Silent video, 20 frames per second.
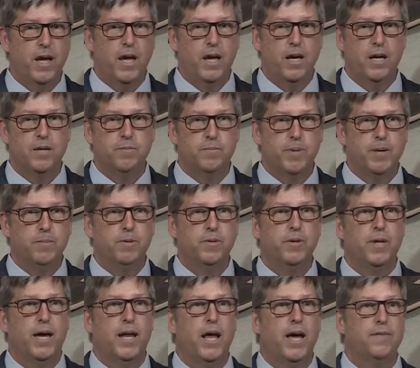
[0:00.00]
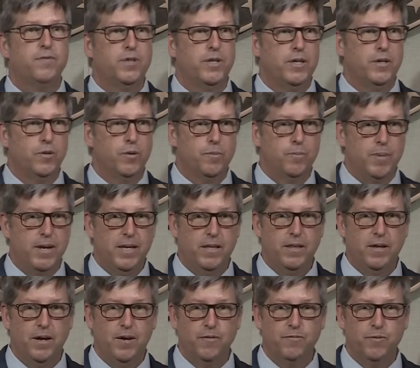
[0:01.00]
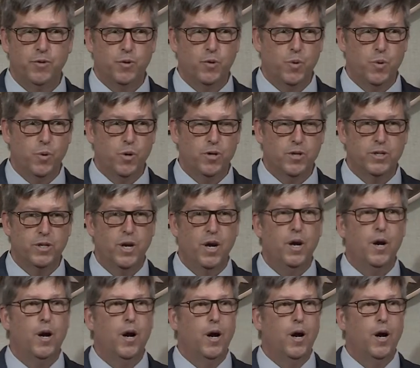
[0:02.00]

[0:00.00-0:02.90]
and people that have to either be there for court